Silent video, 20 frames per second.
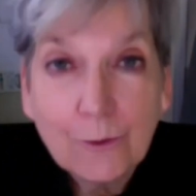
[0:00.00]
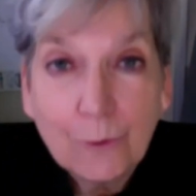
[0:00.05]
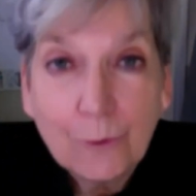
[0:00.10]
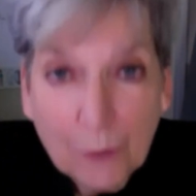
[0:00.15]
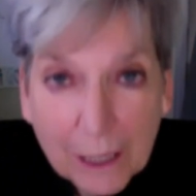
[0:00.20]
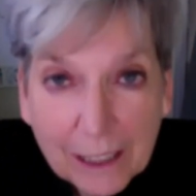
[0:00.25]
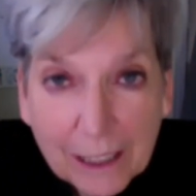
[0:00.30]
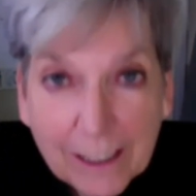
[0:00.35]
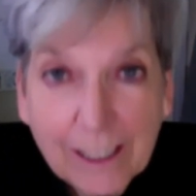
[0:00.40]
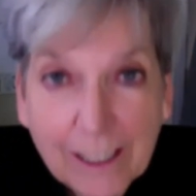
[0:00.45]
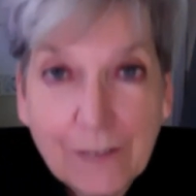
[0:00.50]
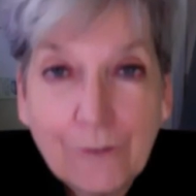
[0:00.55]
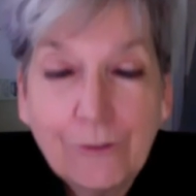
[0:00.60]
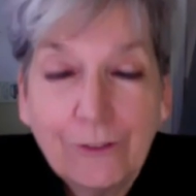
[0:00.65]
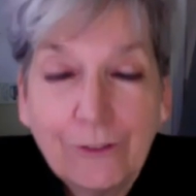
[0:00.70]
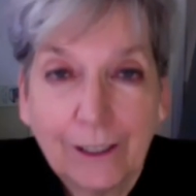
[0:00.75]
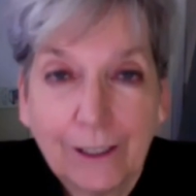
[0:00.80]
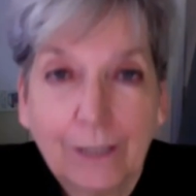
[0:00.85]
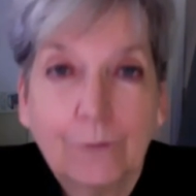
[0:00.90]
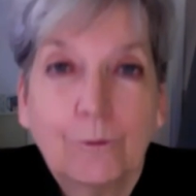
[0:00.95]
really
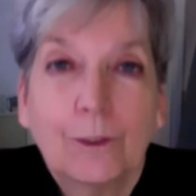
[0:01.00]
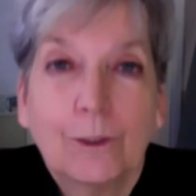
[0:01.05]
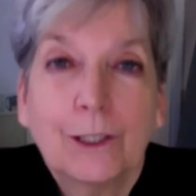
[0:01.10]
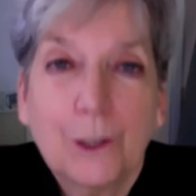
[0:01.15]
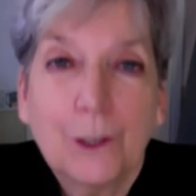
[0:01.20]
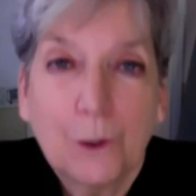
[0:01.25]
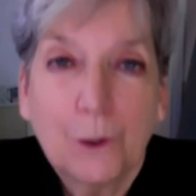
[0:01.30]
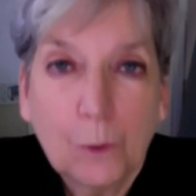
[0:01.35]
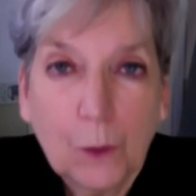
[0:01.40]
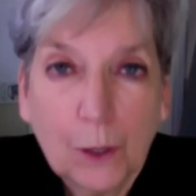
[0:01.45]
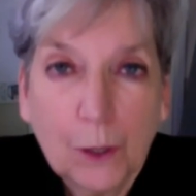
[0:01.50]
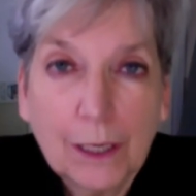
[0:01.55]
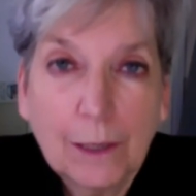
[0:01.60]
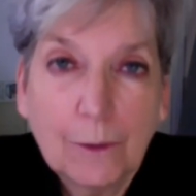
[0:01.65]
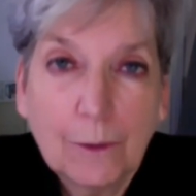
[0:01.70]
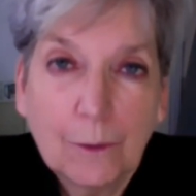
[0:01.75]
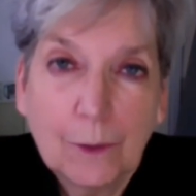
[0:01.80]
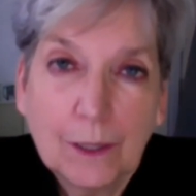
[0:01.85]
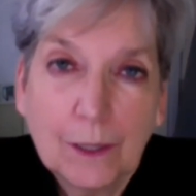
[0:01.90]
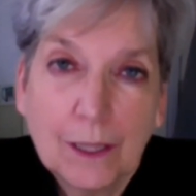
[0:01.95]
fun when you're working with